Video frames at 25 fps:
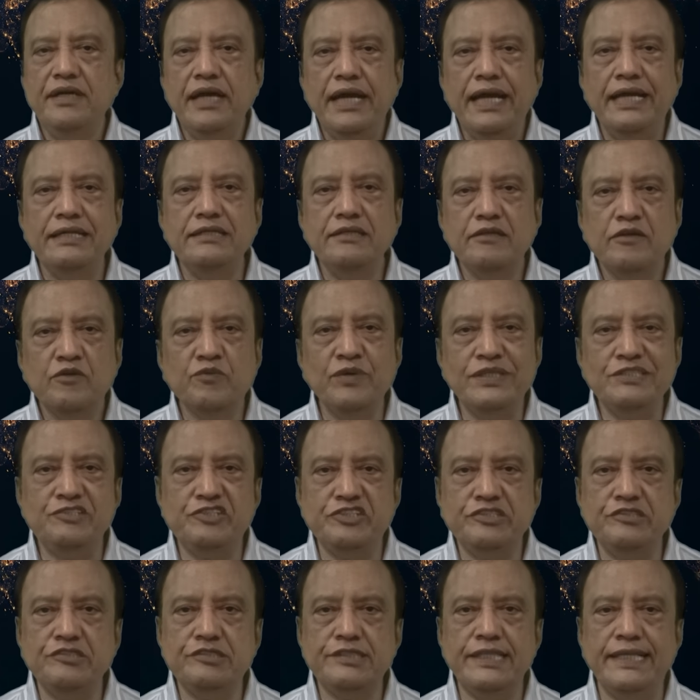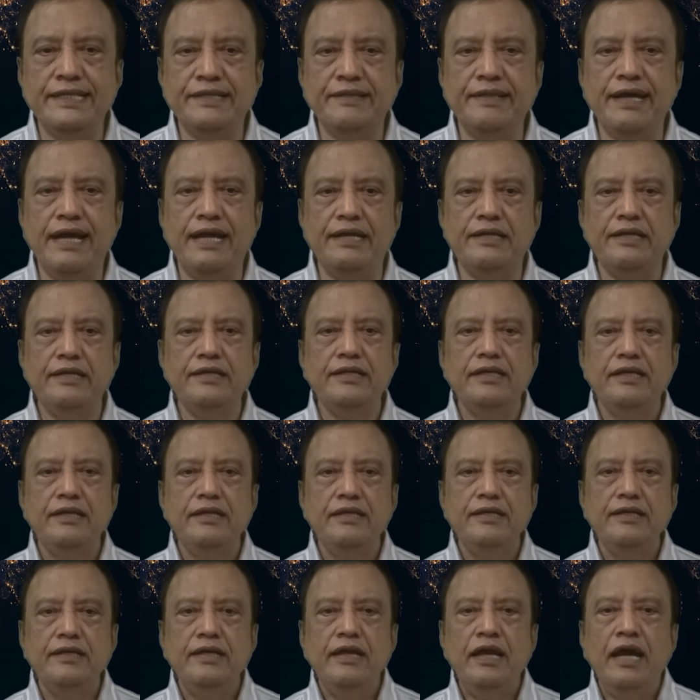and questions like that.
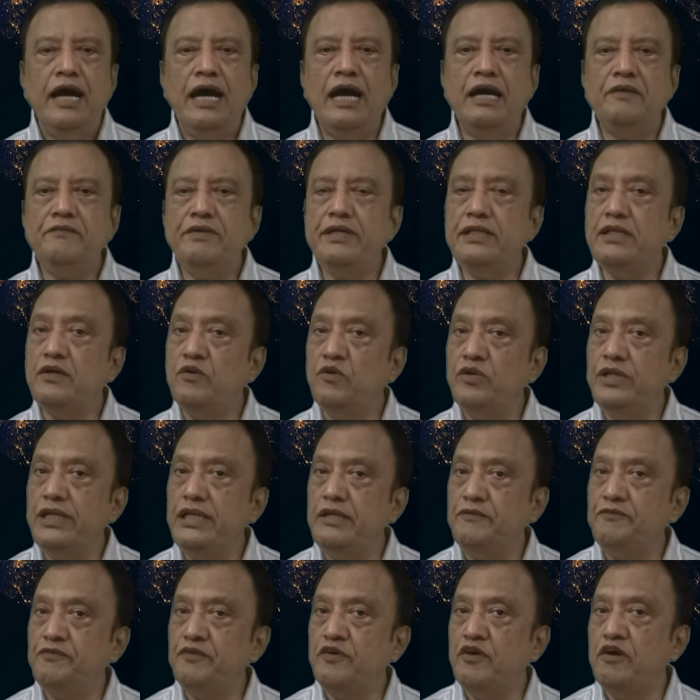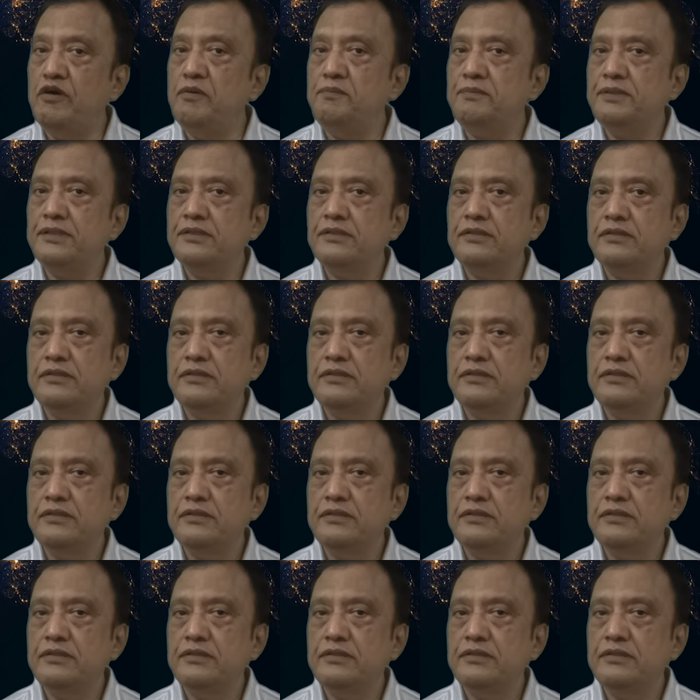Are we the only form